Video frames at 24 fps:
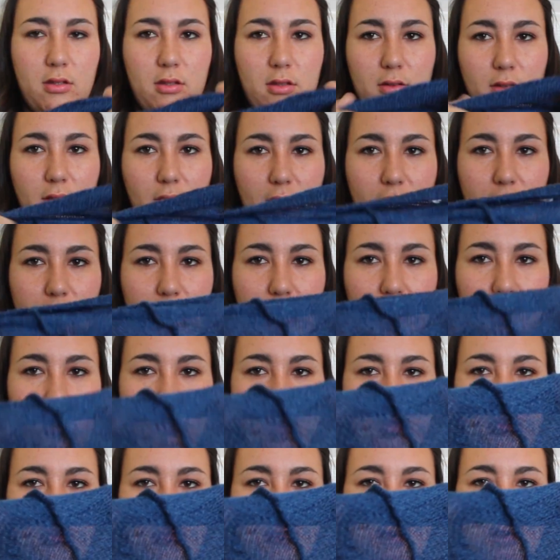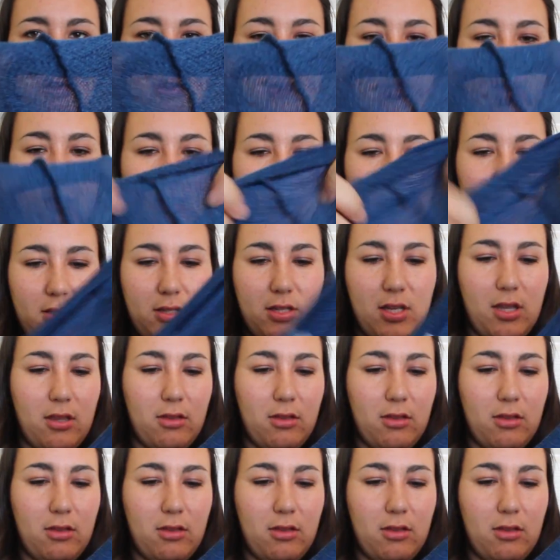You can kind of like see